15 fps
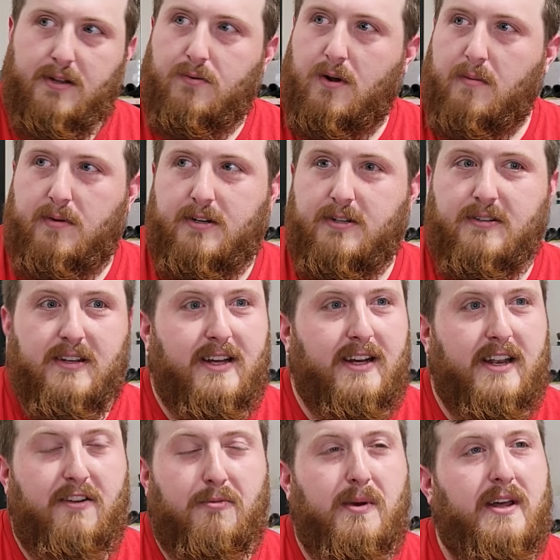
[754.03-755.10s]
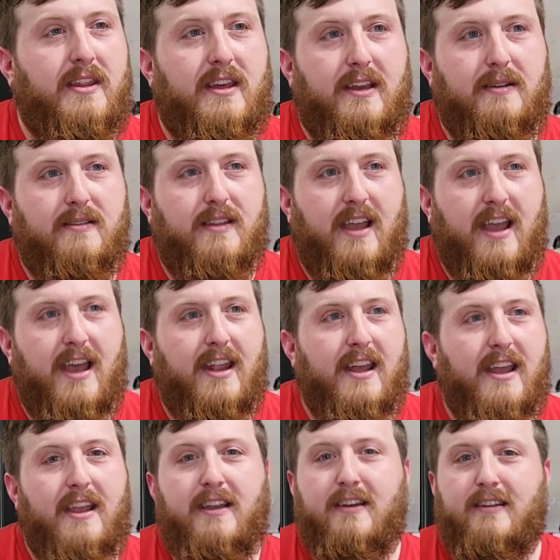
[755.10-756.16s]
Robert Dildine, everybody that had a
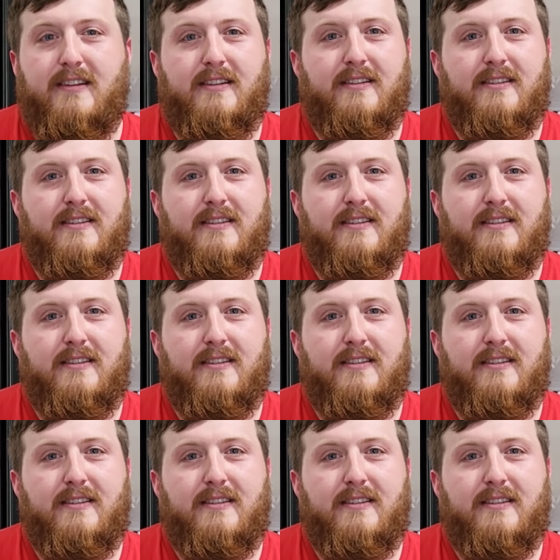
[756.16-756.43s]
hand